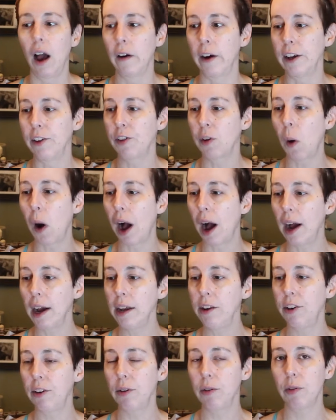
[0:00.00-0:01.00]
All right, so
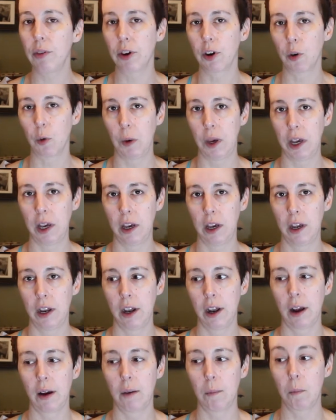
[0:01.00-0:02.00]
I do the
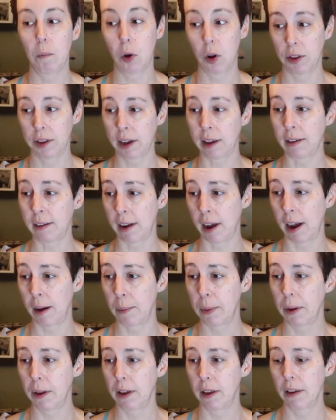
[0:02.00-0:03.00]
Korean
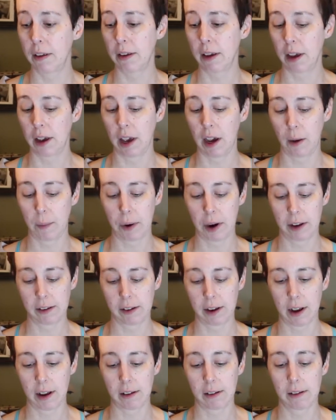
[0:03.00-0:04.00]
multi-step skincare
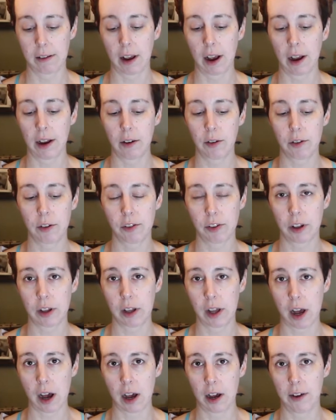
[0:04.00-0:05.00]
process. I know there's a
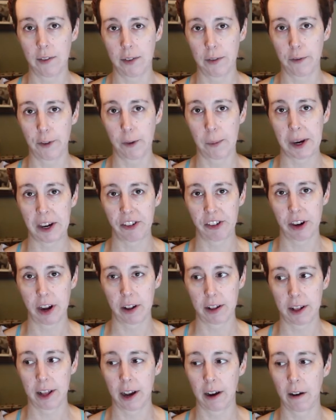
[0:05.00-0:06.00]
lot of information
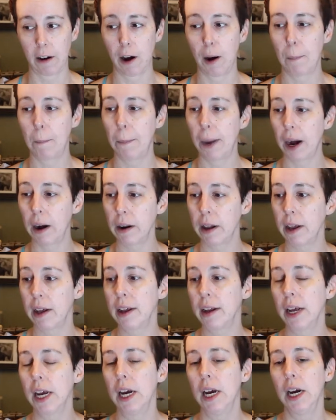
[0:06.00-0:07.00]
out there about
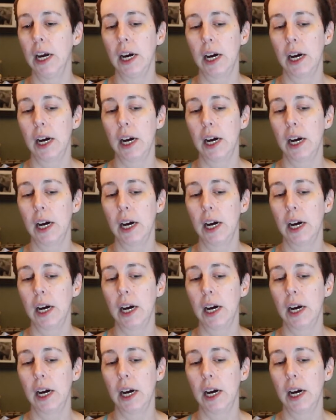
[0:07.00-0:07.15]
it.